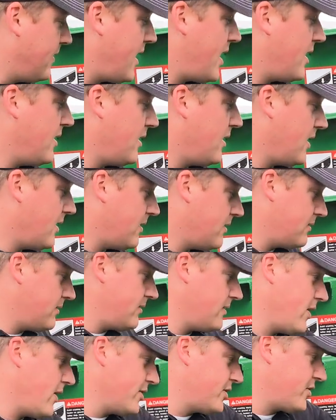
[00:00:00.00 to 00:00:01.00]
Then
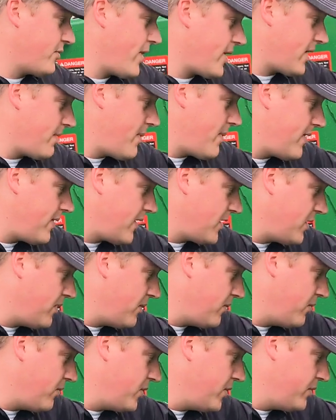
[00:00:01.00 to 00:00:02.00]
they also recommend that
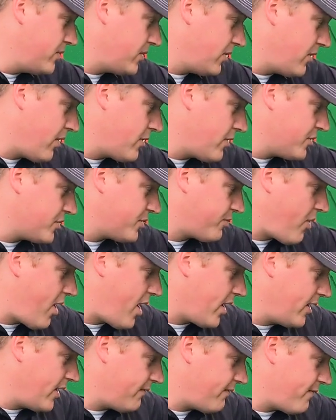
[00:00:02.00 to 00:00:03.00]
you use a larger
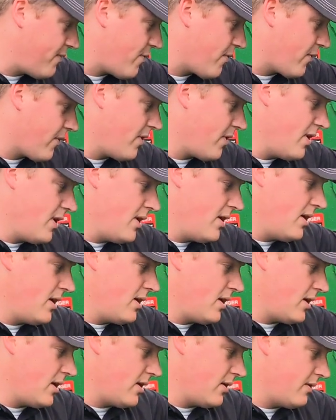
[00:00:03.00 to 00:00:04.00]
sprocket for
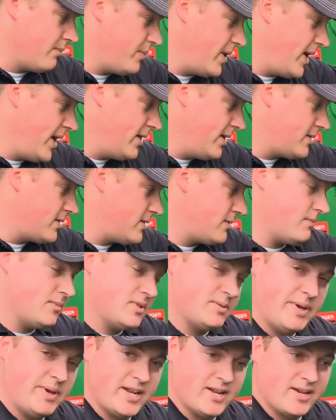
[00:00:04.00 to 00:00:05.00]
uh, beans,
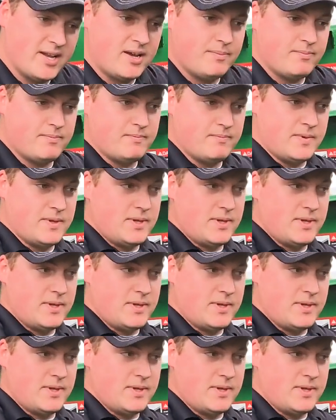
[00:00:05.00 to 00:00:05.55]
speed it up,